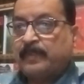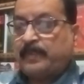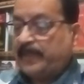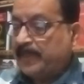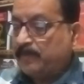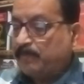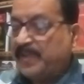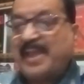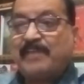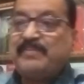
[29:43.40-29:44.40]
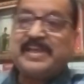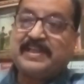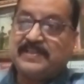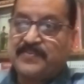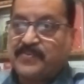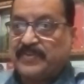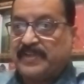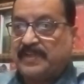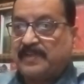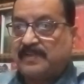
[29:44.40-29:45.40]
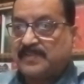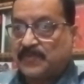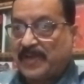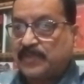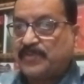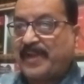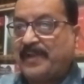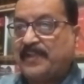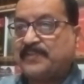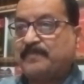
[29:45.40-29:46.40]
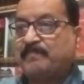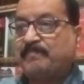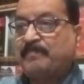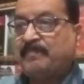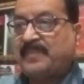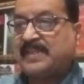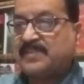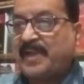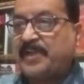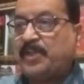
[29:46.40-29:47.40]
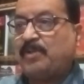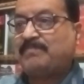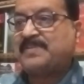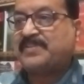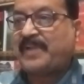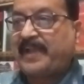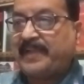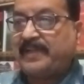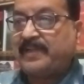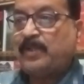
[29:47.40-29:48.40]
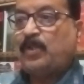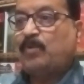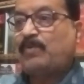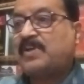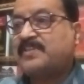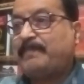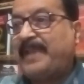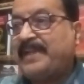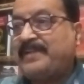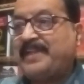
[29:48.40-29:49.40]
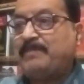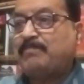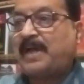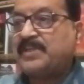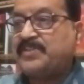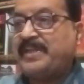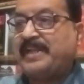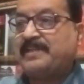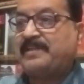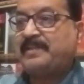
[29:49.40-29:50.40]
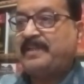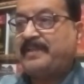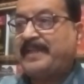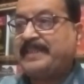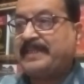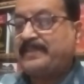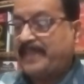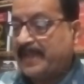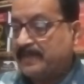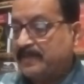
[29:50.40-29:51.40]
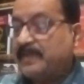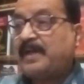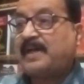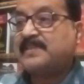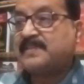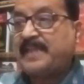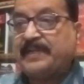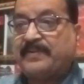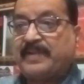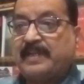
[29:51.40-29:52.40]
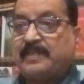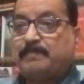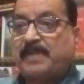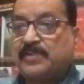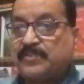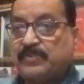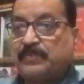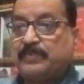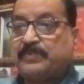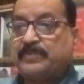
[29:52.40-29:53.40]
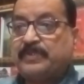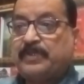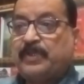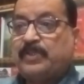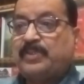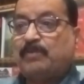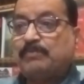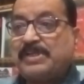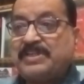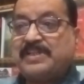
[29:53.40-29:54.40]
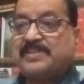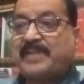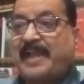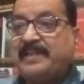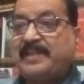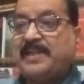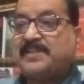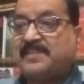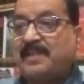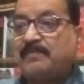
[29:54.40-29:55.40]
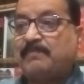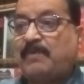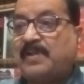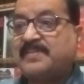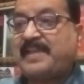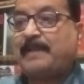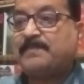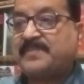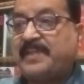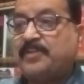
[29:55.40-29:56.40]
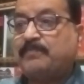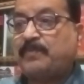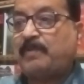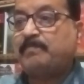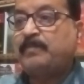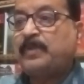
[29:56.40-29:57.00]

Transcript: In behaviorist structuralism, the study of style was mainly marginal rather than a central pursuit. The word style itself was absent from